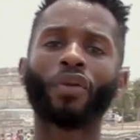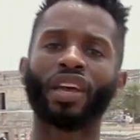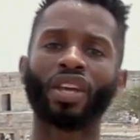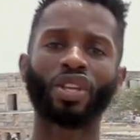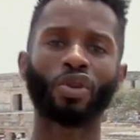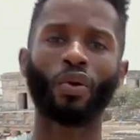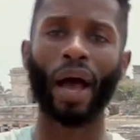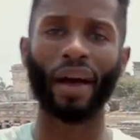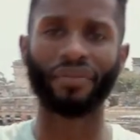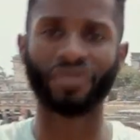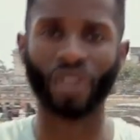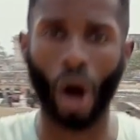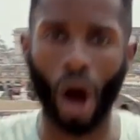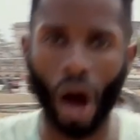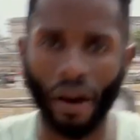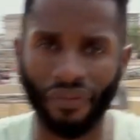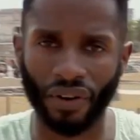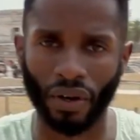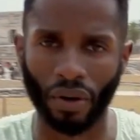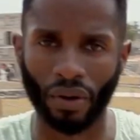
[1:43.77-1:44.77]
that you have to
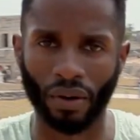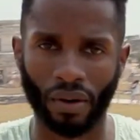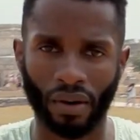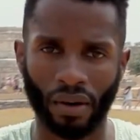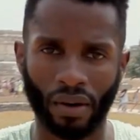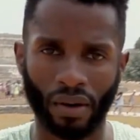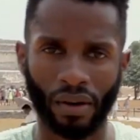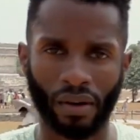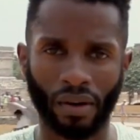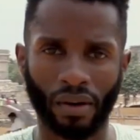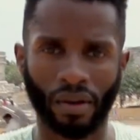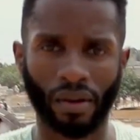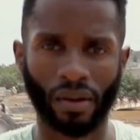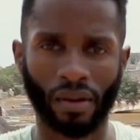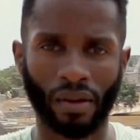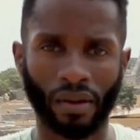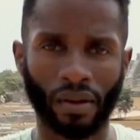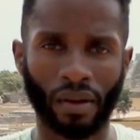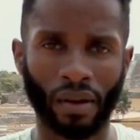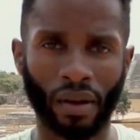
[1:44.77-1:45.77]
offer.
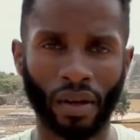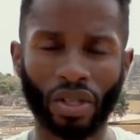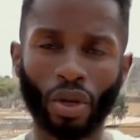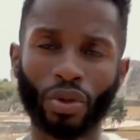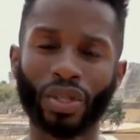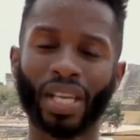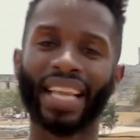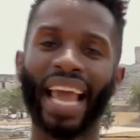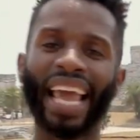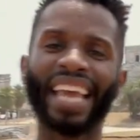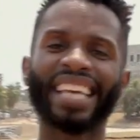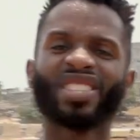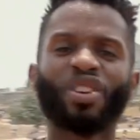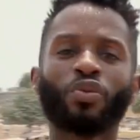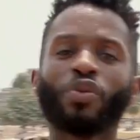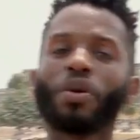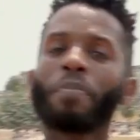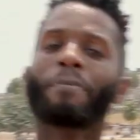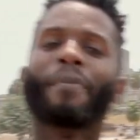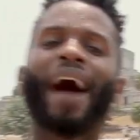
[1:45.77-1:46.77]
So today is a
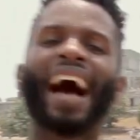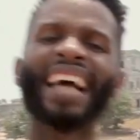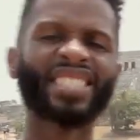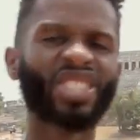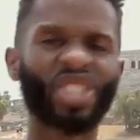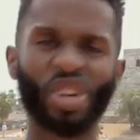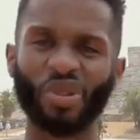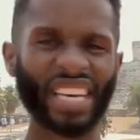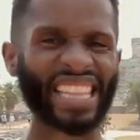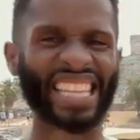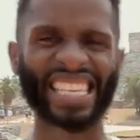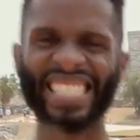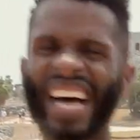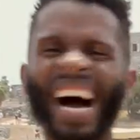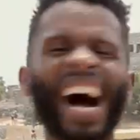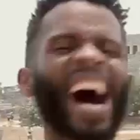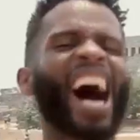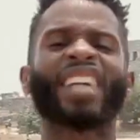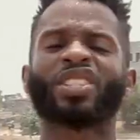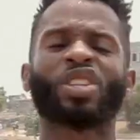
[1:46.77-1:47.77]
reminder in this
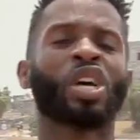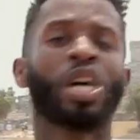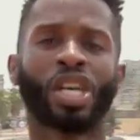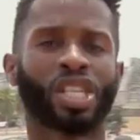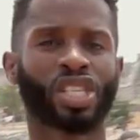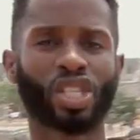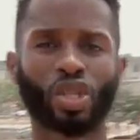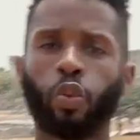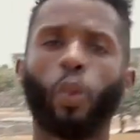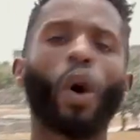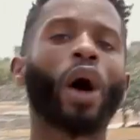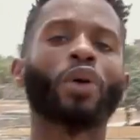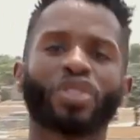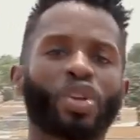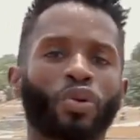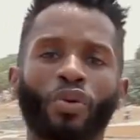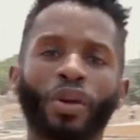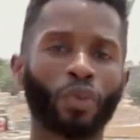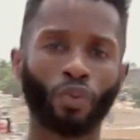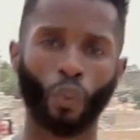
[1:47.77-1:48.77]
hot,
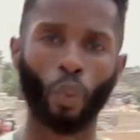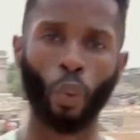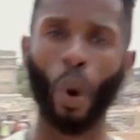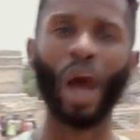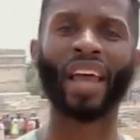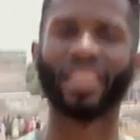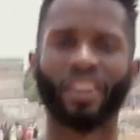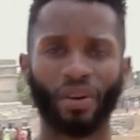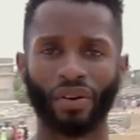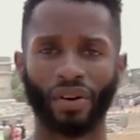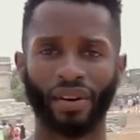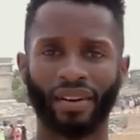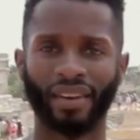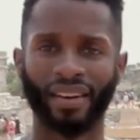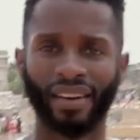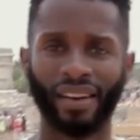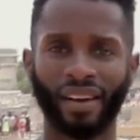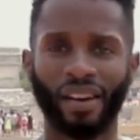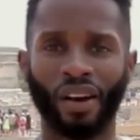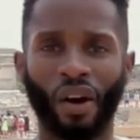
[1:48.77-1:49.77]
sweltering weather
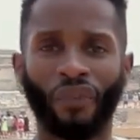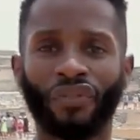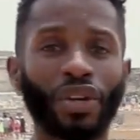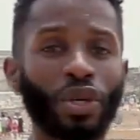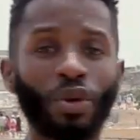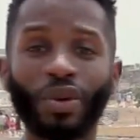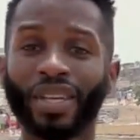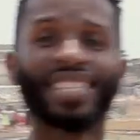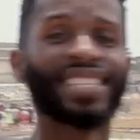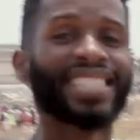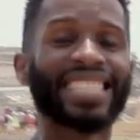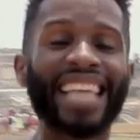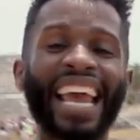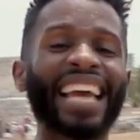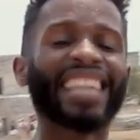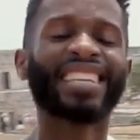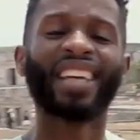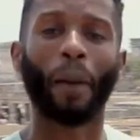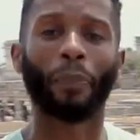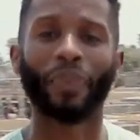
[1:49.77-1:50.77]
for you to
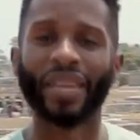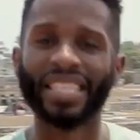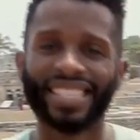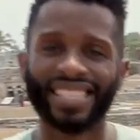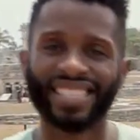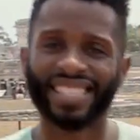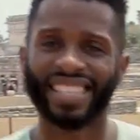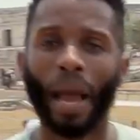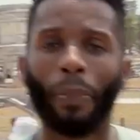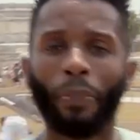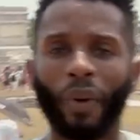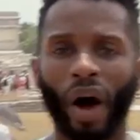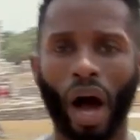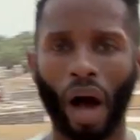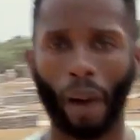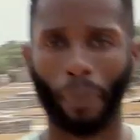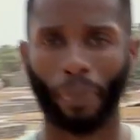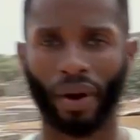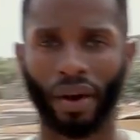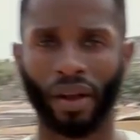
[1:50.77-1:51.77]
stand up and step
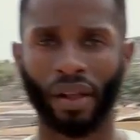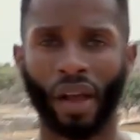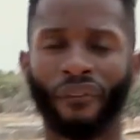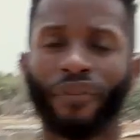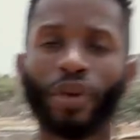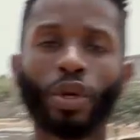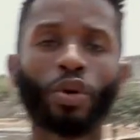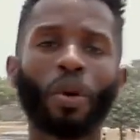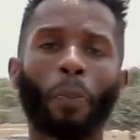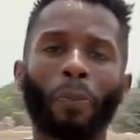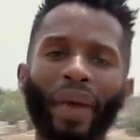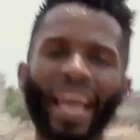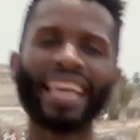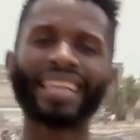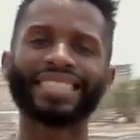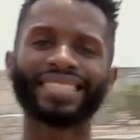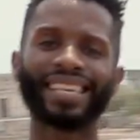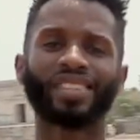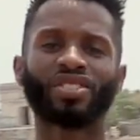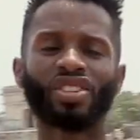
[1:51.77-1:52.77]
up, for you to pay
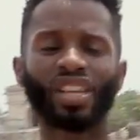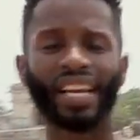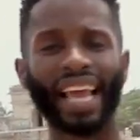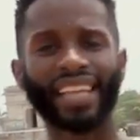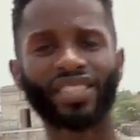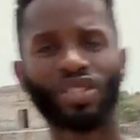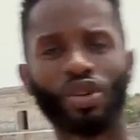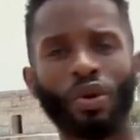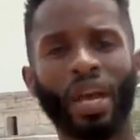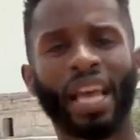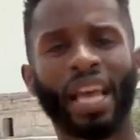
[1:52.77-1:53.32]
attention and to